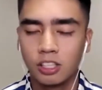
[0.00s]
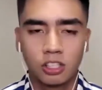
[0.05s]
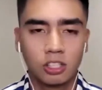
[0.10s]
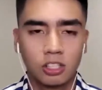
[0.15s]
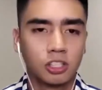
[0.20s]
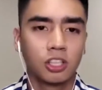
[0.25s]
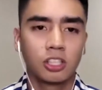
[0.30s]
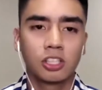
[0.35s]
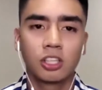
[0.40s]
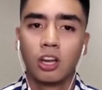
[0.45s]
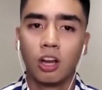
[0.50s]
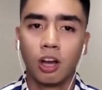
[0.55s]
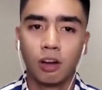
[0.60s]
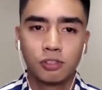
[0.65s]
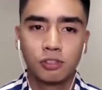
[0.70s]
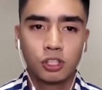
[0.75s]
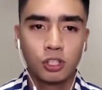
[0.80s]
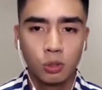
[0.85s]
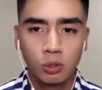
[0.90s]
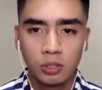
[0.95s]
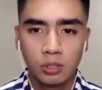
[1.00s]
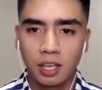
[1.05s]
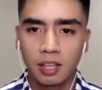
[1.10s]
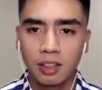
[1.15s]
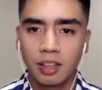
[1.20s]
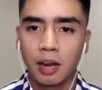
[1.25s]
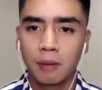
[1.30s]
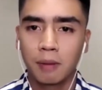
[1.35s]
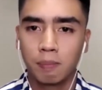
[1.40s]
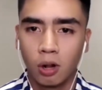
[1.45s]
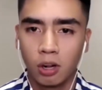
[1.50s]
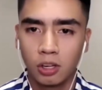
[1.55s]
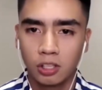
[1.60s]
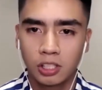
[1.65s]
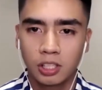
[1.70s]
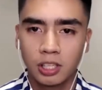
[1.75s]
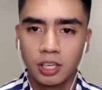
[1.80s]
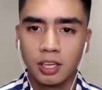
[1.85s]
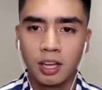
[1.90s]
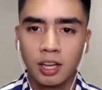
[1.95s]
and he just loves using
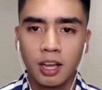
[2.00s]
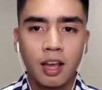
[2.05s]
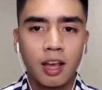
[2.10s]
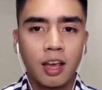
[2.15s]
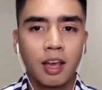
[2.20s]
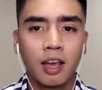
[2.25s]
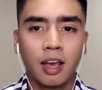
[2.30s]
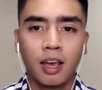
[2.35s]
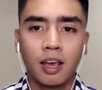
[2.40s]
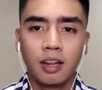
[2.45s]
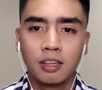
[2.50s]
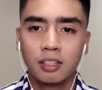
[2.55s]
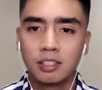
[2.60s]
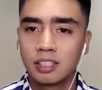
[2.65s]
that ball screen